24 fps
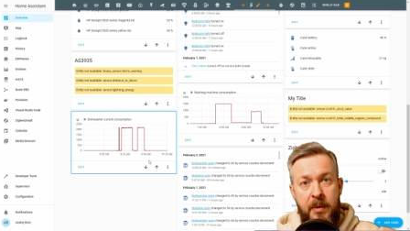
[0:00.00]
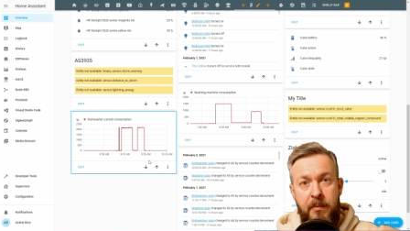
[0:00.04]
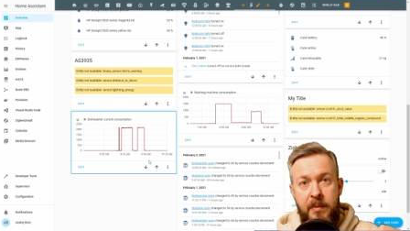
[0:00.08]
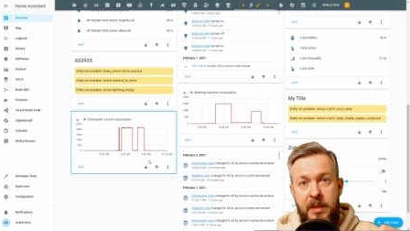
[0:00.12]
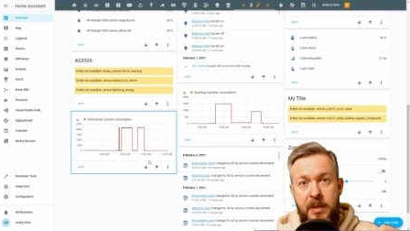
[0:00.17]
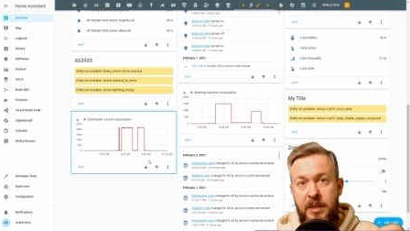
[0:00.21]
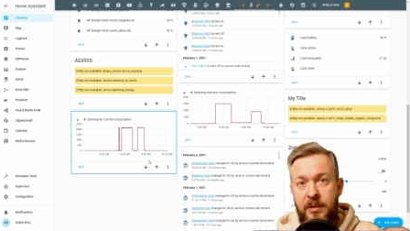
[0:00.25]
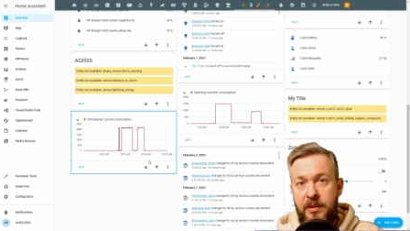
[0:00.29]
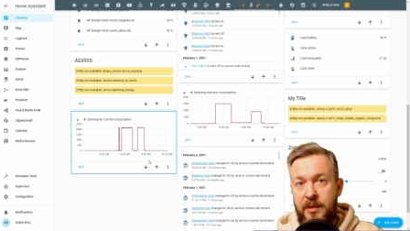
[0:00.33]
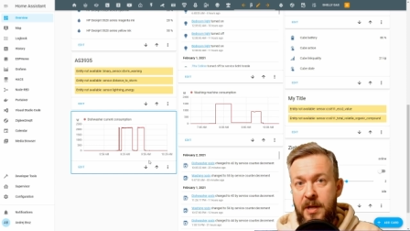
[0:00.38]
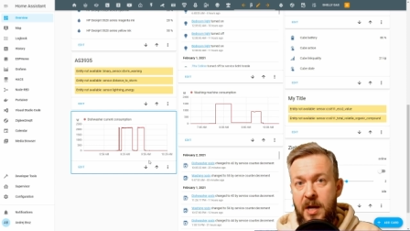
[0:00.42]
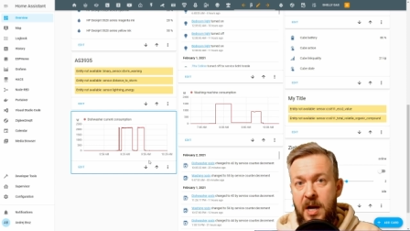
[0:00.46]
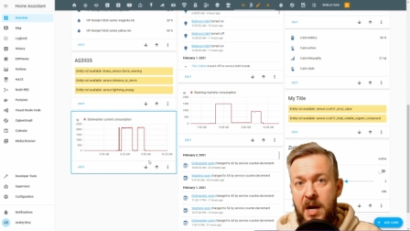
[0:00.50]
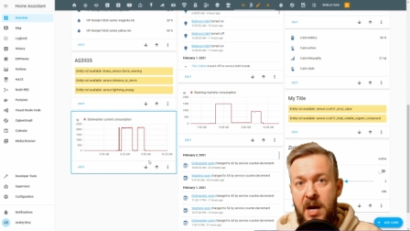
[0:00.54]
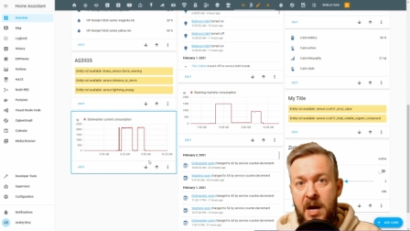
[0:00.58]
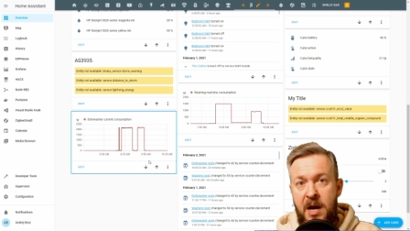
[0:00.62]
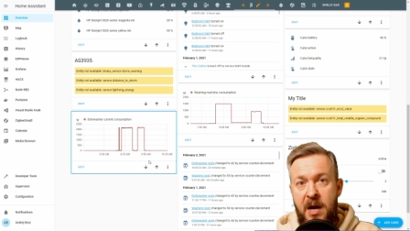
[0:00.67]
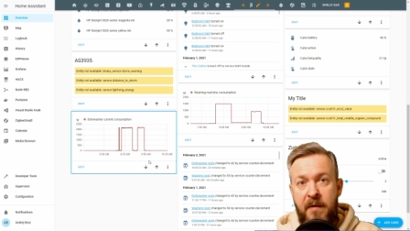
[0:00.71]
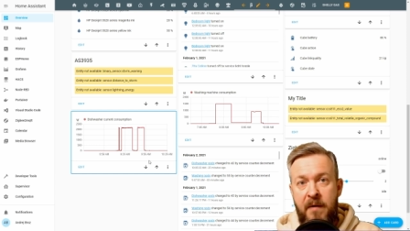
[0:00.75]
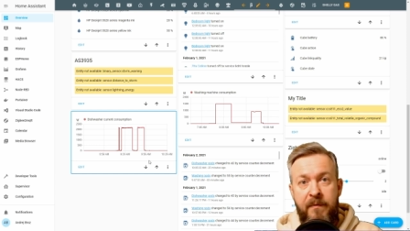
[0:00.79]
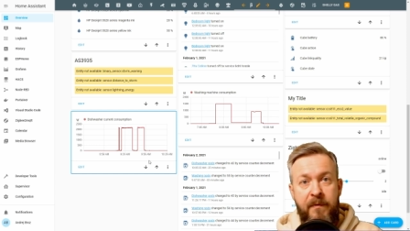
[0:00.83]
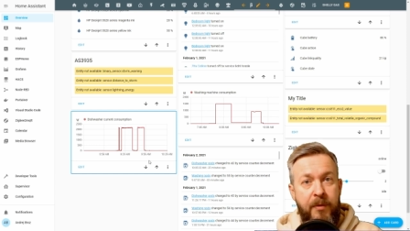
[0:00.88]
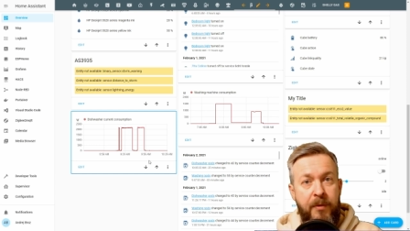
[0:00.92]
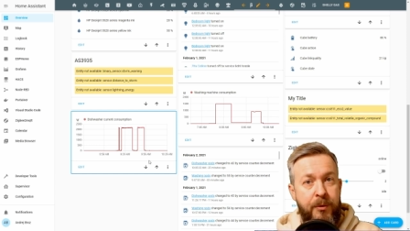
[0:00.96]
minute and a
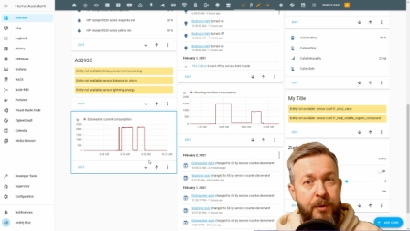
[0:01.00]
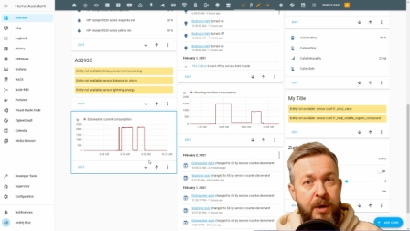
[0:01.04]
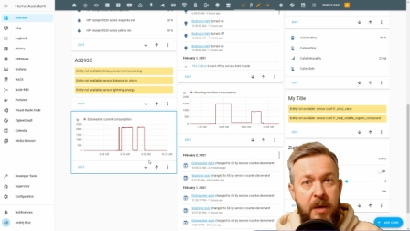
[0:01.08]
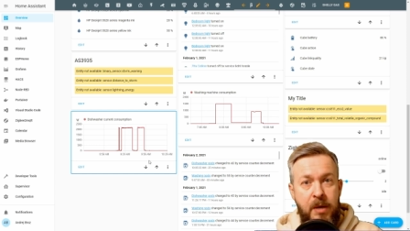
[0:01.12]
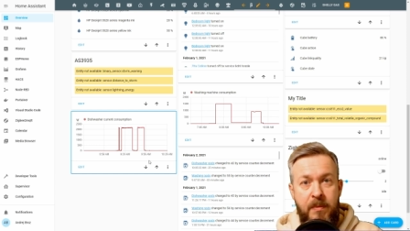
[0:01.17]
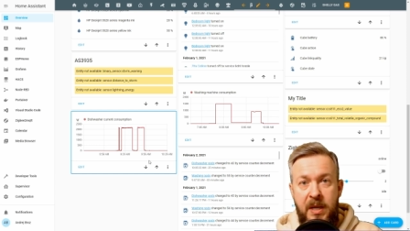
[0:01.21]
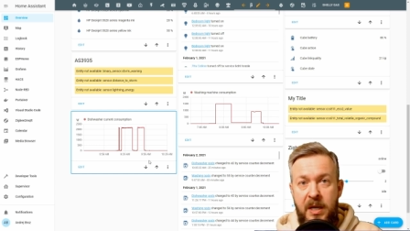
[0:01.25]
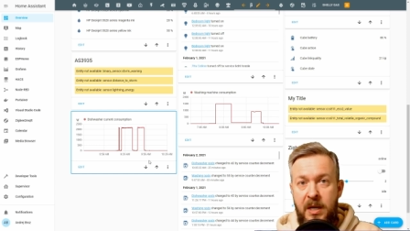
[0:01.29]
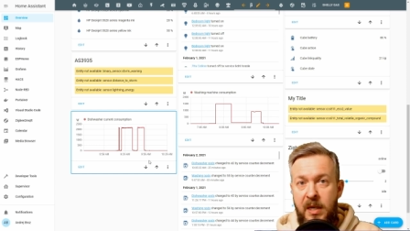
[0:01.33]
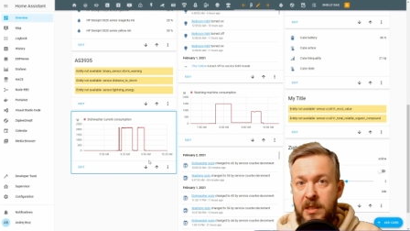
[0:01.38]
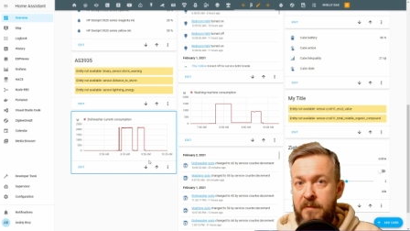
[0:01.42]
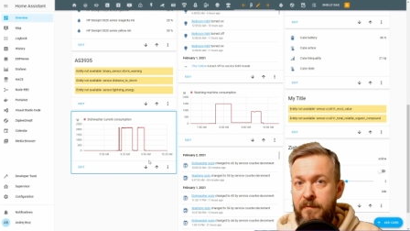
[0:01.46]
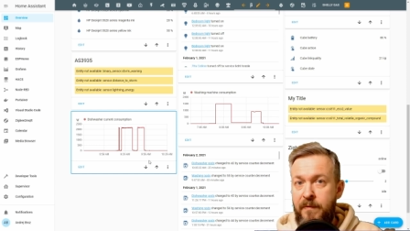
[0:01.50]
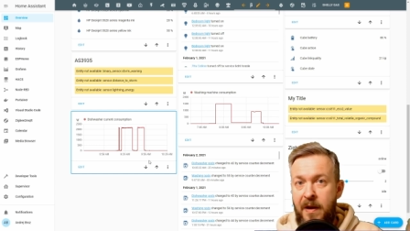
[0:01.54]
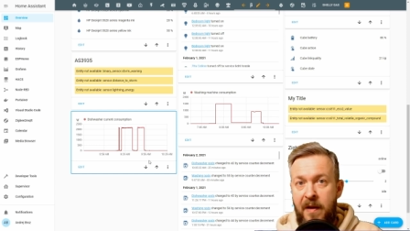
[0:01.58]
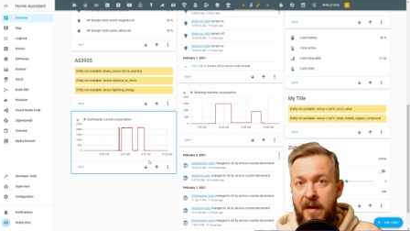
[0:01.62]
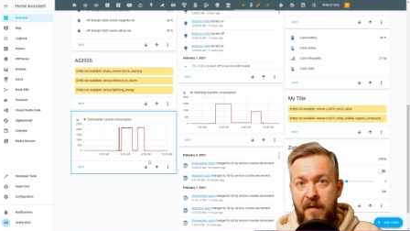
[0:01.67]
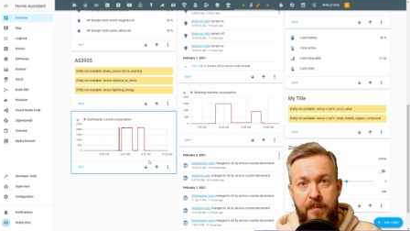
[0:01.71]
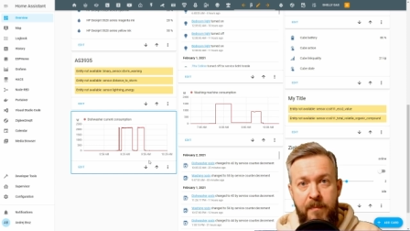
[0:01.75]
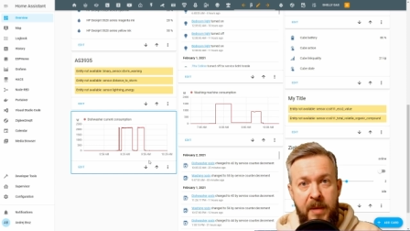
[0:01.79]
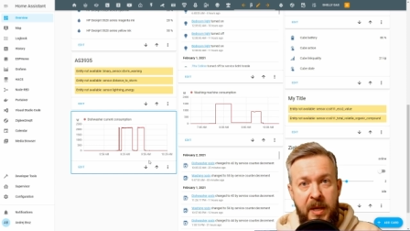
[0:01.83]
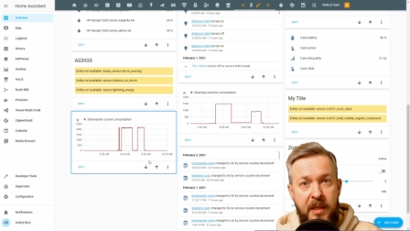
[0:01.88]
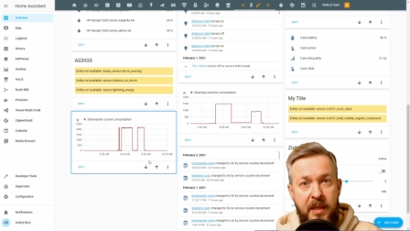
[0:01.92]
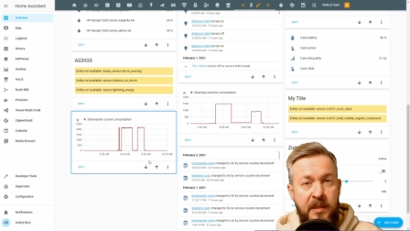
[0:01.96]
half, 3 minutes,
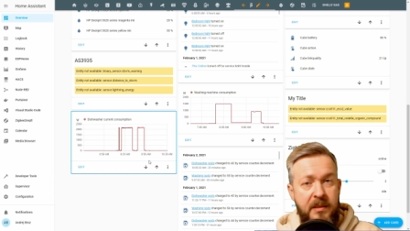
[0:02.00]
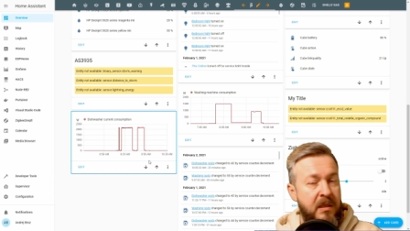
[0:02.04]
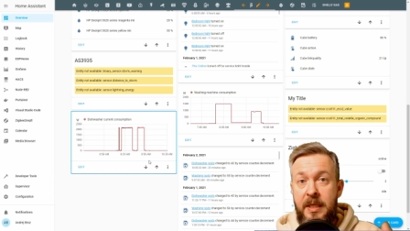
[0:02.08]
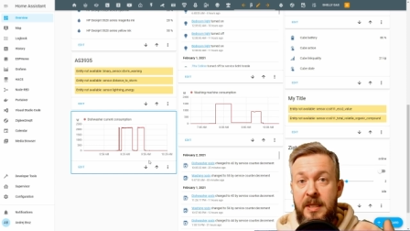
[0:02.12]
5 minutes.